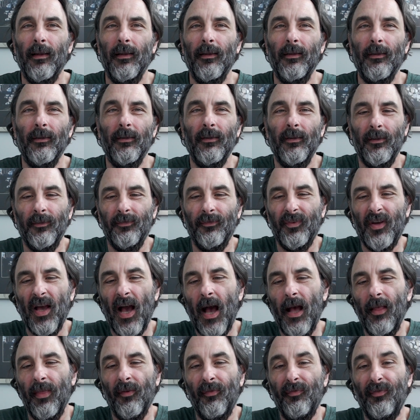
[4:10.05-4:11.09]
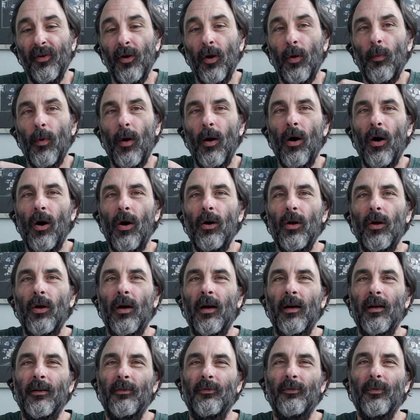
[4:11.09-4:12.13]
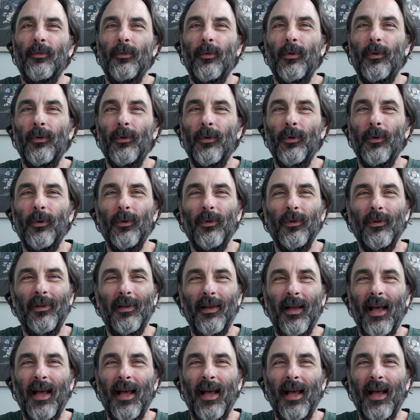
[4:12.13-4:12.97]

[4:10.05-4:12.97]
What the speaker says: You've got the film all unrolled,